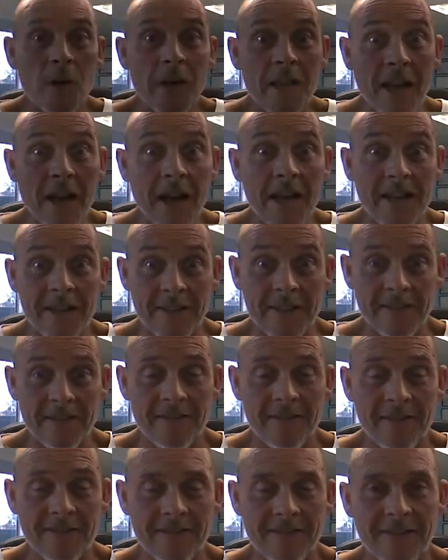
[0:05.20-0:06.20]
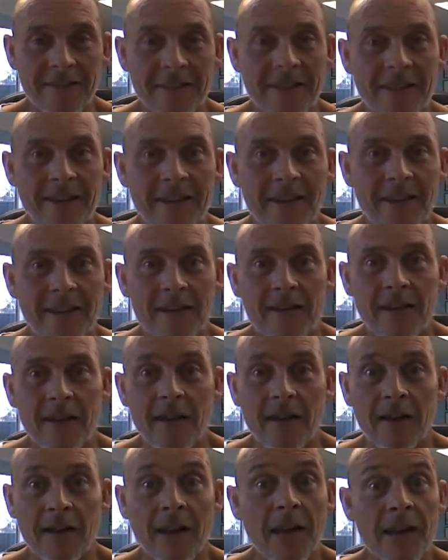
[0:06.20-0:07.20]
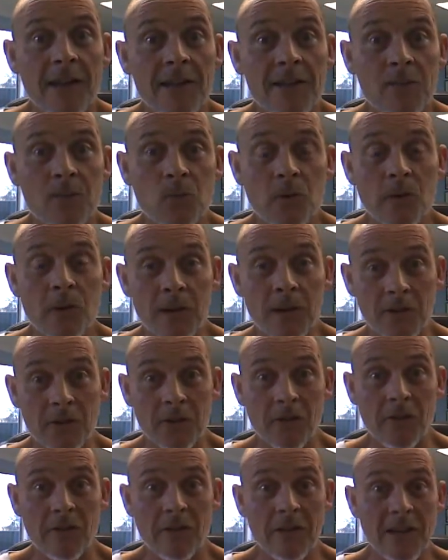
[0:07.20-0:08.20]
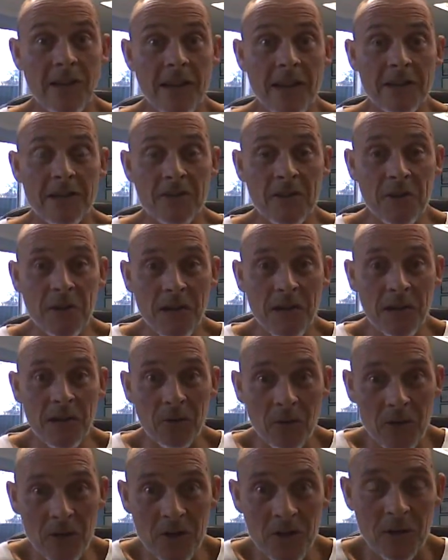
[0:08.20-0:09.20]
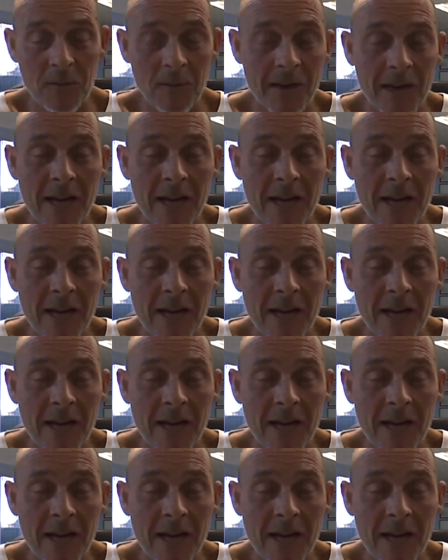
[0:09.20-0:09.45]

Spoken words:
week 8, our last week of our cartooning workshop.